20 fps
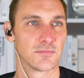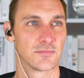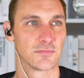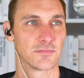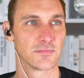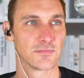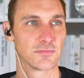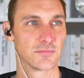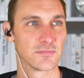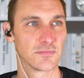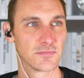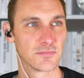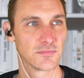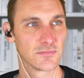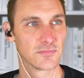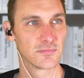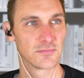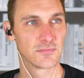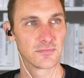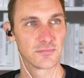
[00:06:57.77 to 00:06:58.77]

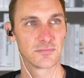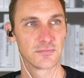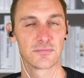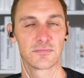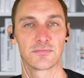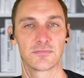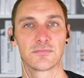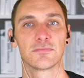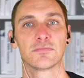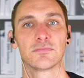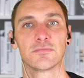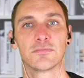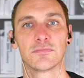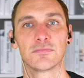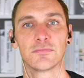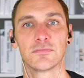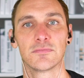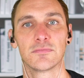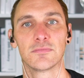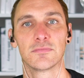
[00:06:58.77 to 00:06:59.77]

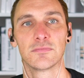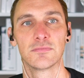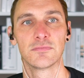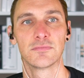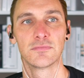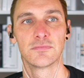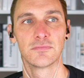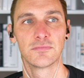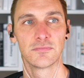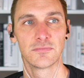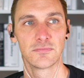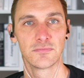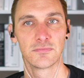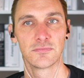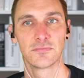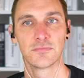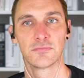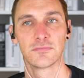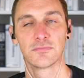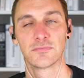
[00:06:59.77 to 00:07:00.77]

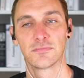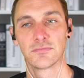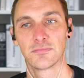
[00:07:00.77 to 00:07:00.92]
(silent)